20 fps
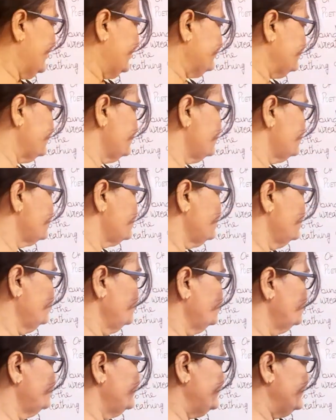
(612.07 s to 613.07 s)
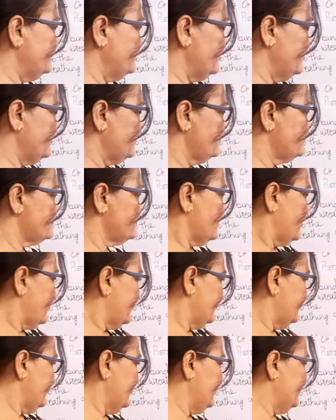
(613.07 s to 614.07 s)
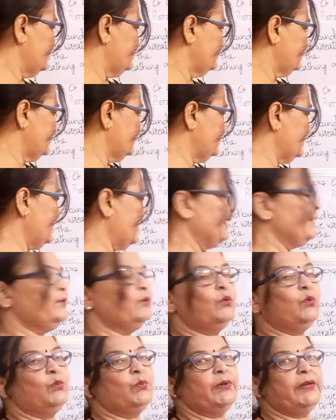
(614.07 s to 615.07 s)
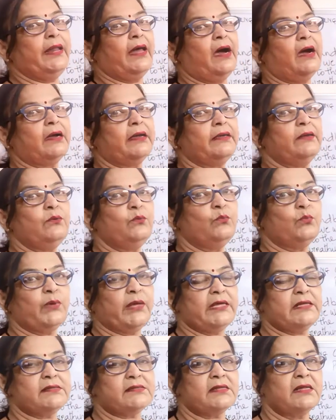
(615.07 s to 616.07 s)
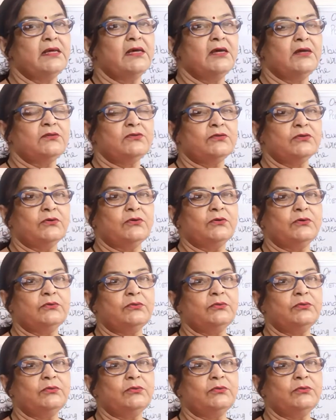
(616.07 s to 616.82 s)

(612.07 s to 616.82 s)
that is gloomy days unhealthy and overdarkened ways so